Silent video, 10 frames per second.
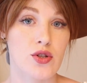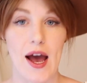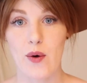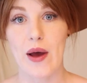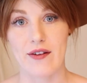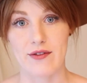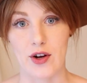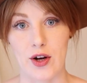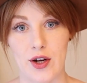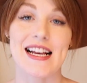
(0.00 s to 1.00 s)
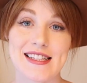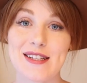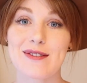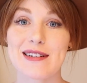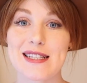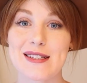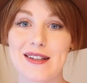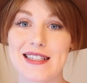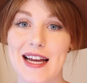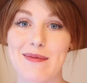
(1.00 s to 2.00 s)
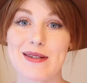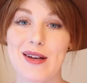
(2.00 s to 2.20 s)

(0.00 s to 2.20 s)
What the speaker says: However, I still rinsed all the diapers